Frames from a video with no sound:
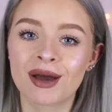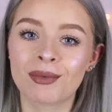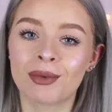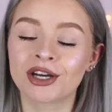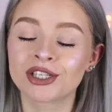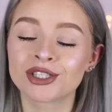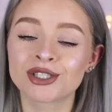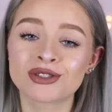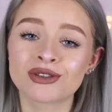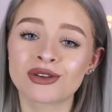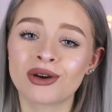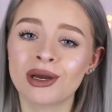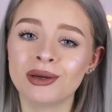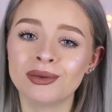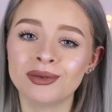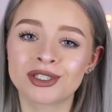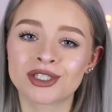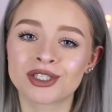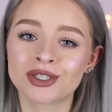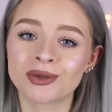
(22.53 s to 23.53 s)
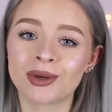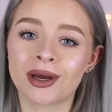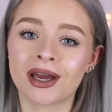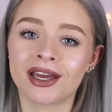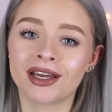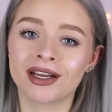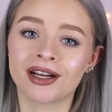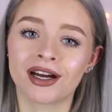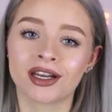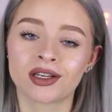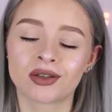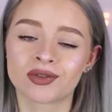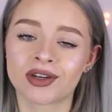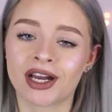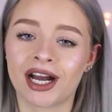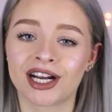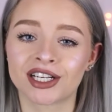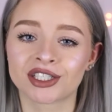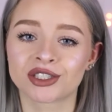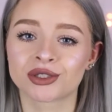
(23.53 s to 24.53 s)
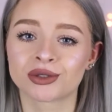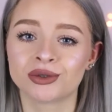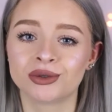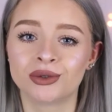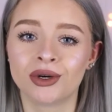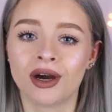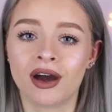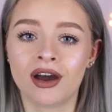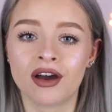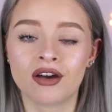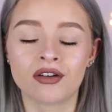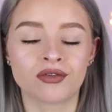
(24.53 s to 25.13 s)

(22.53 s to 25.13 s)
But I just thought I would do a kind of casual